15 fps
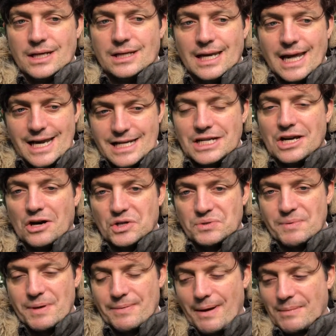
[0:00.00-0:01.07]
Lady
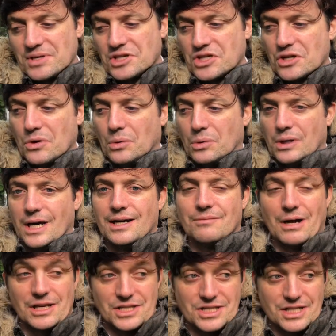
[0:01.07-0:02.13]
Goldsmith, perhaps I should call her,
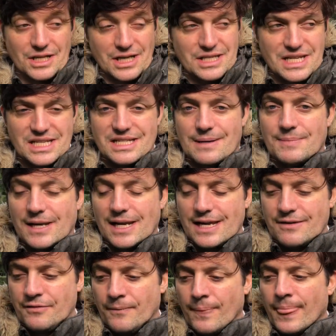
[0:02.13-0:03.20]
and it still exists, I
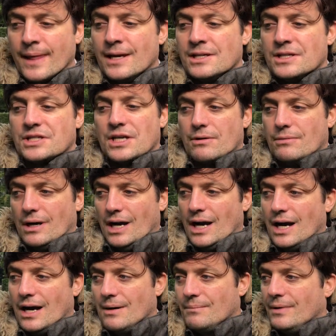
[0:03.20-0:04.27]
believe. So
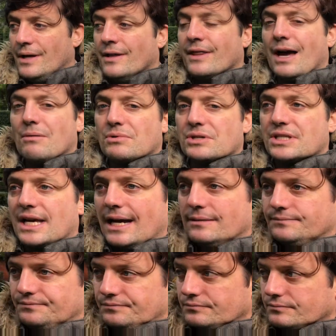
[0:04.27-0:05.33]
that was that.
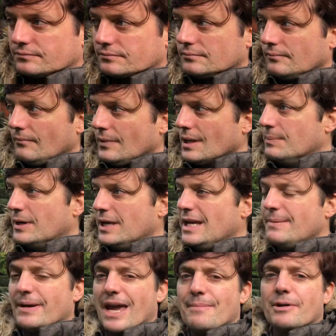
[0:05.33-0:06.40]
But
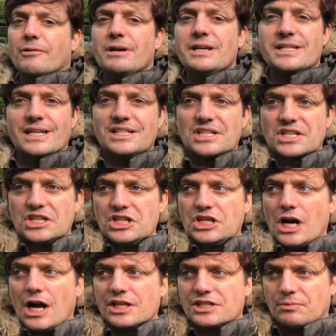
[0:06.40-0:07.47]
he became increasingly
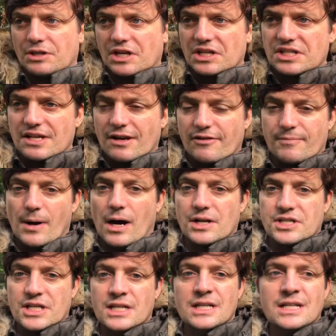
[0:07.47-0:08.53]
disenchanted with the Conservative
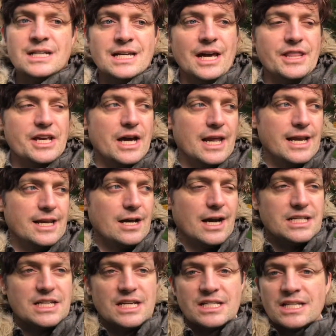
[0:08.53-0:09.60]
Party in the early
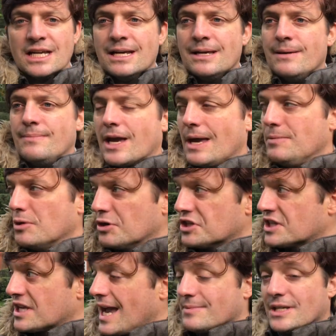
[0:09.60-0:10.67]
90s. He became
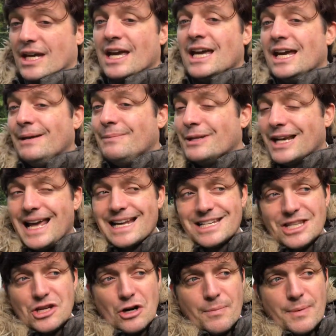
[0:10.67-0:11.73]
Eurosceptic. He'd been
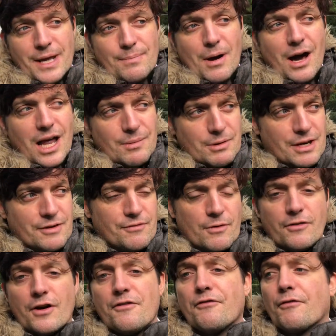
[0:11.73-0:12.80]
elected to the European Parliament
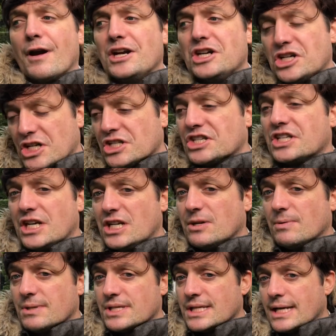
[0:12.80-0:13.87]
for a French
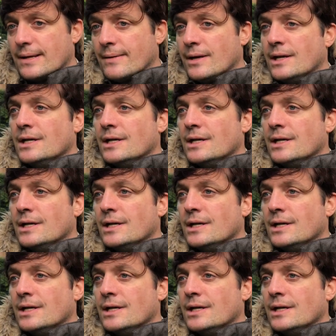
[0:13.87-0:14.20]
constituency.